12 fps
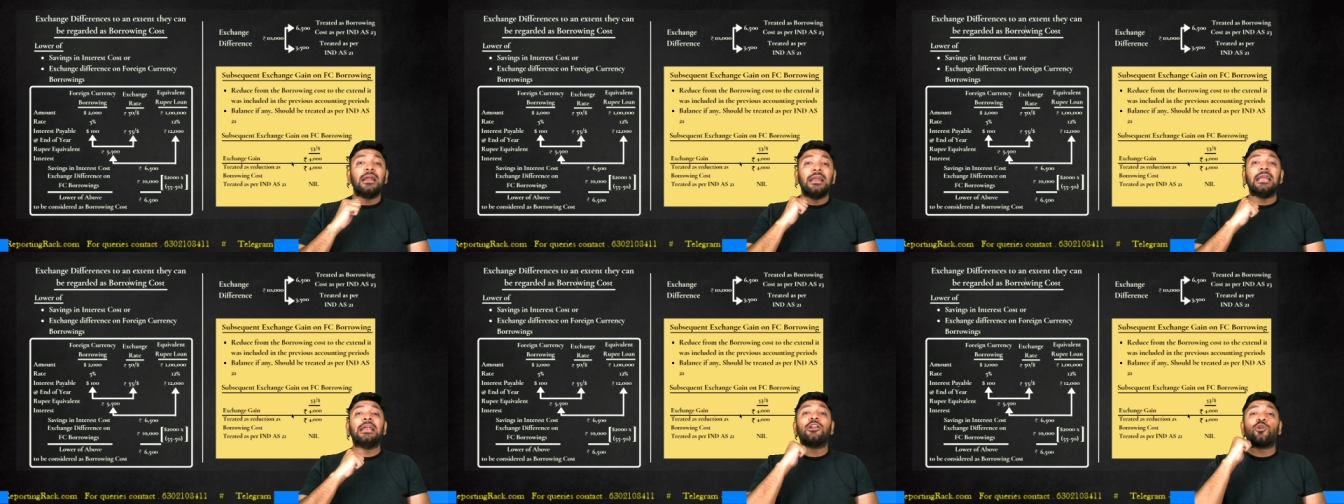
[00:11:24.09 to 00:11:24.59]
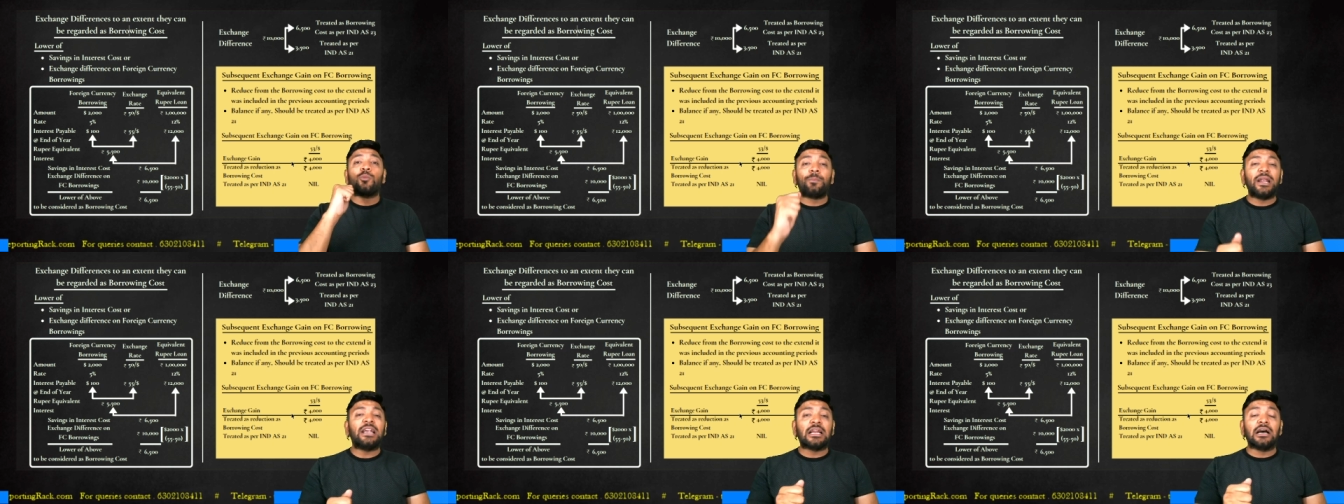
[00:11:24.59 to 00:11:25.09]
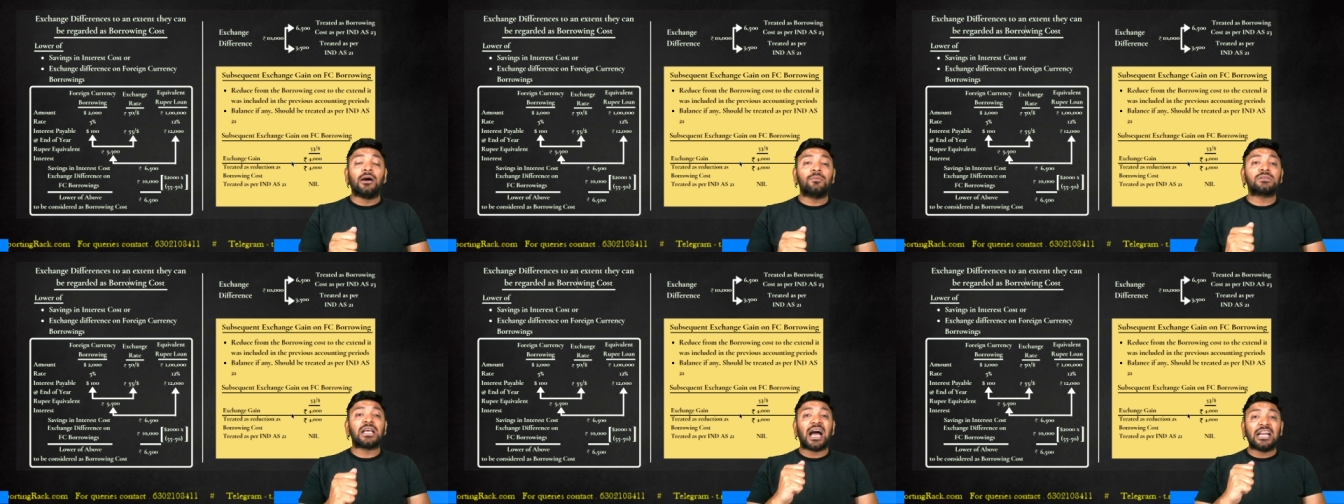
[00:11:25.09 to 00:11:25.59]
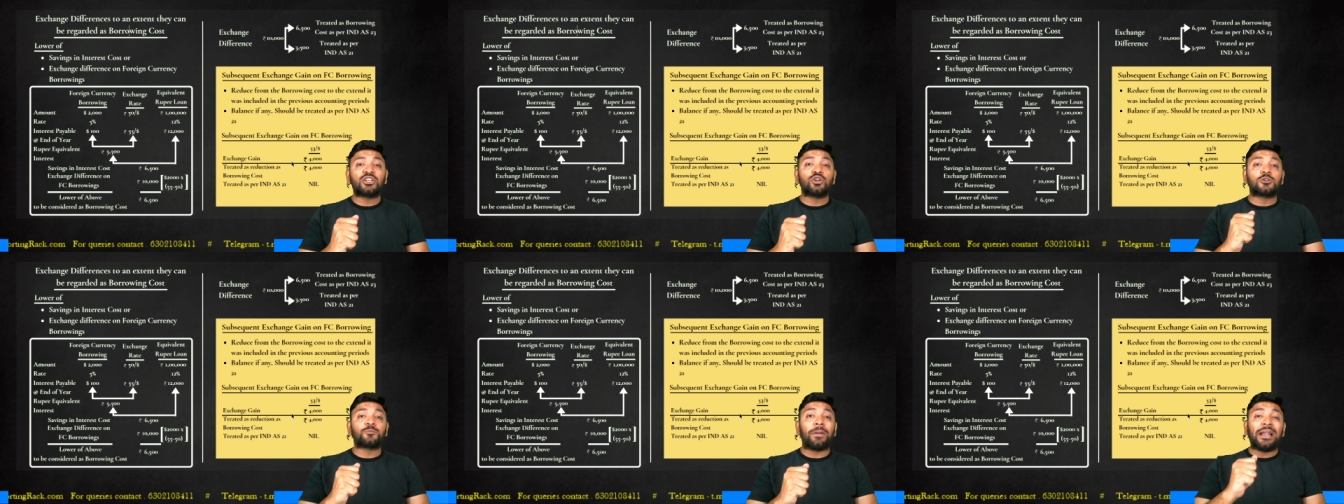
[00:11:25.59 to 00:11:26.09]
in rupee terms, I should
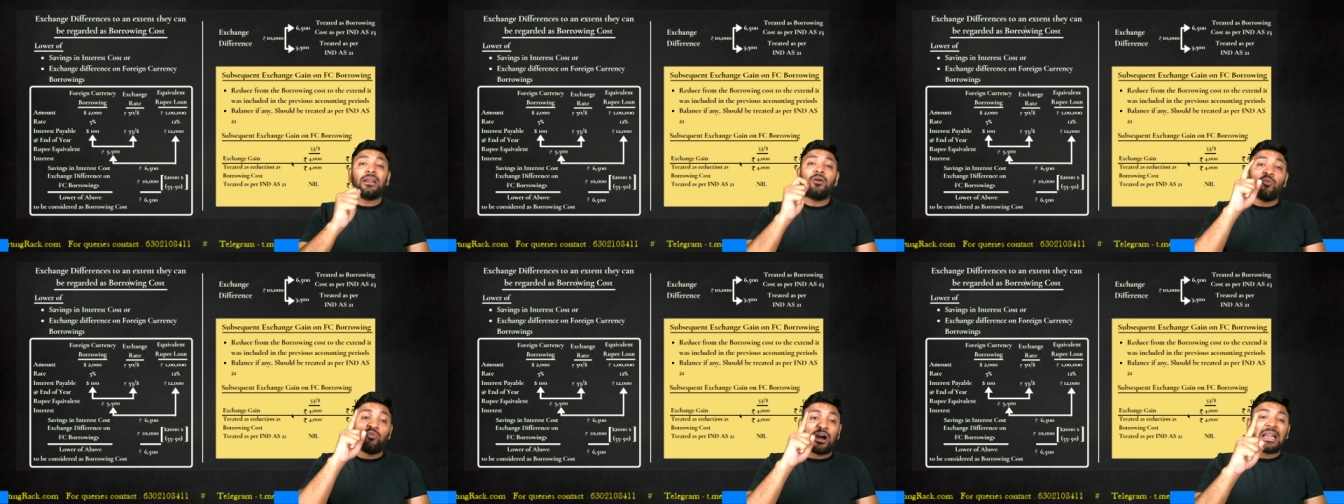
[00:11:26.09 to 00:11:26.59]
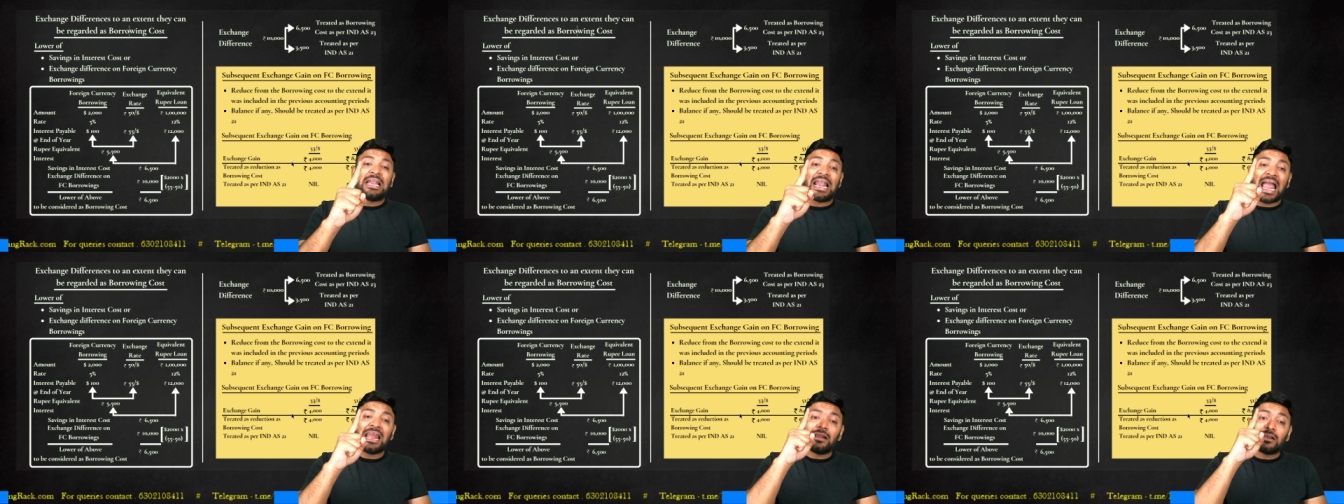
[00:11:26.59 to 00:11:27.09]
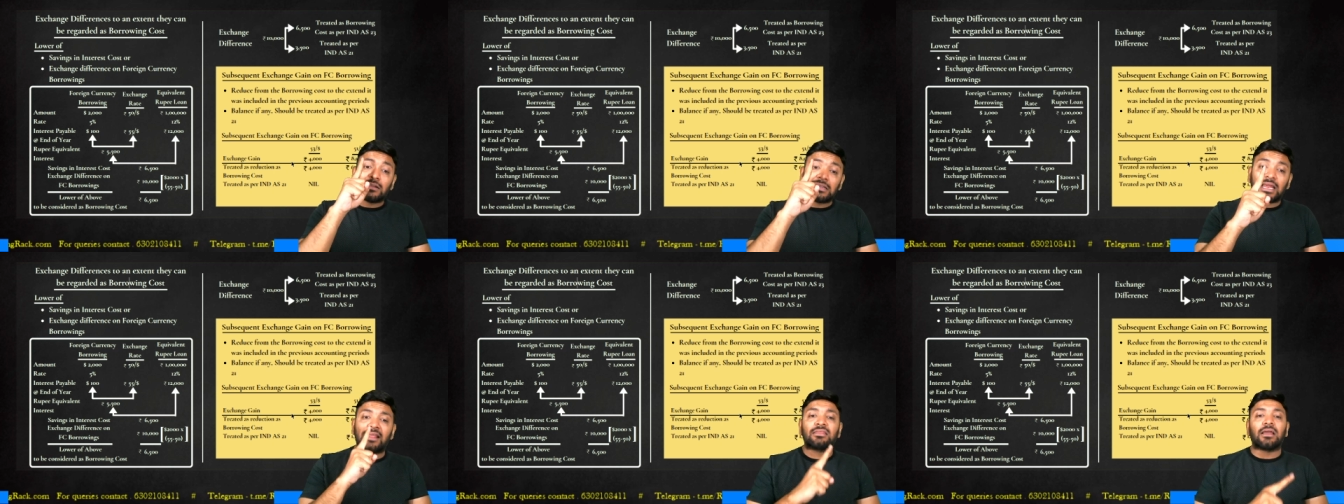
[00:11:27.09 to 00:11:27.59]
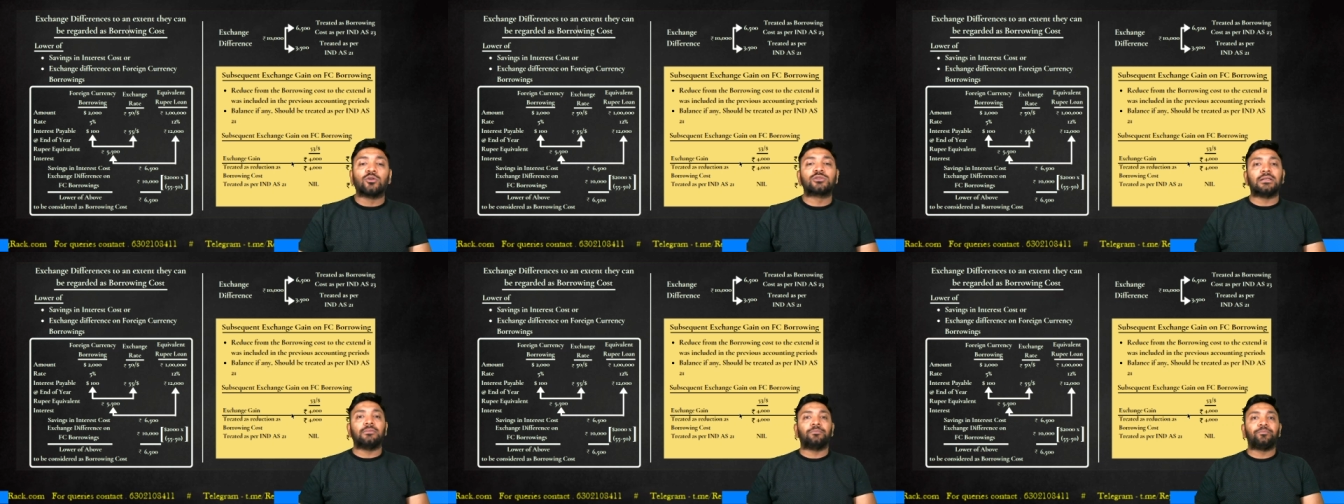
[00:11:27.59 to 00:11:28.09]
spend 1,10,000.